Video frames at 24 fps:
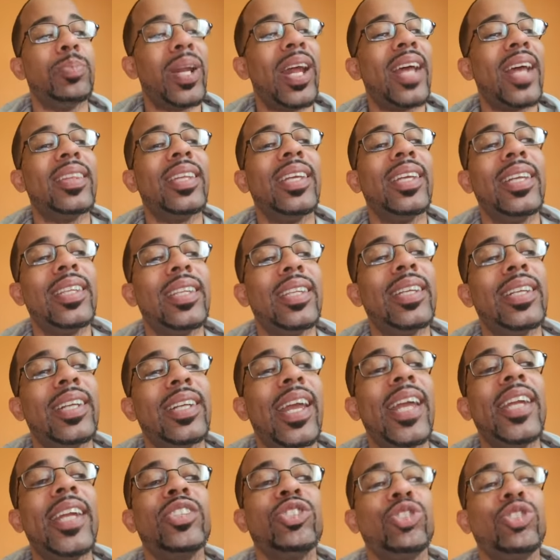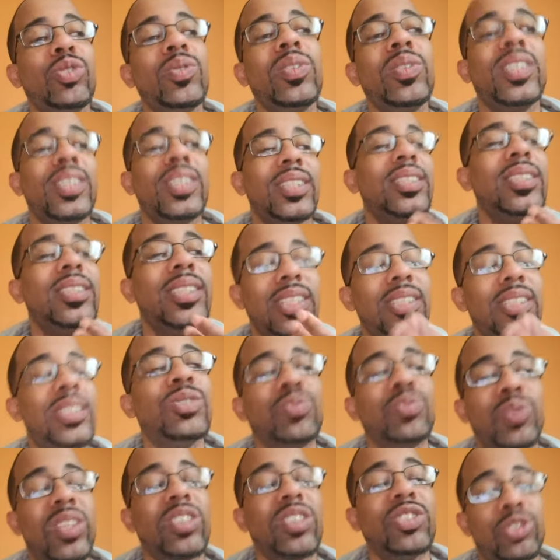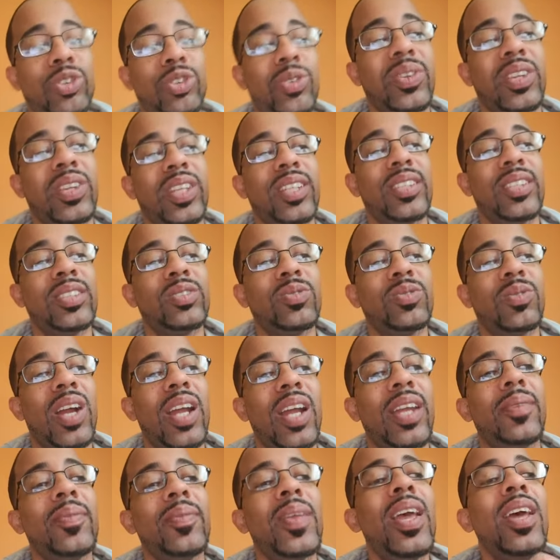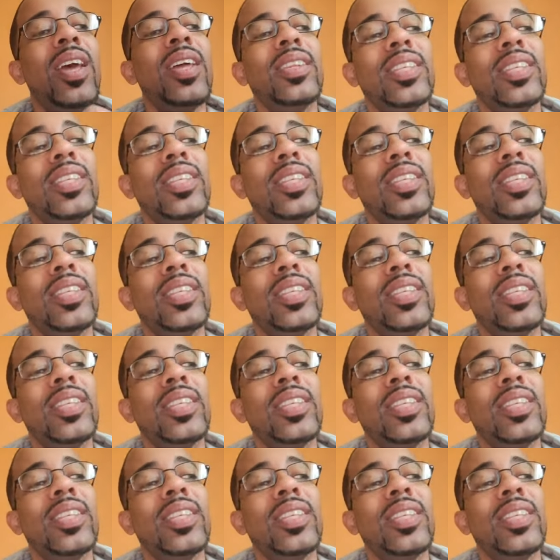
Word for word: But at the end of the day, the truth is, this is what the truth is, right?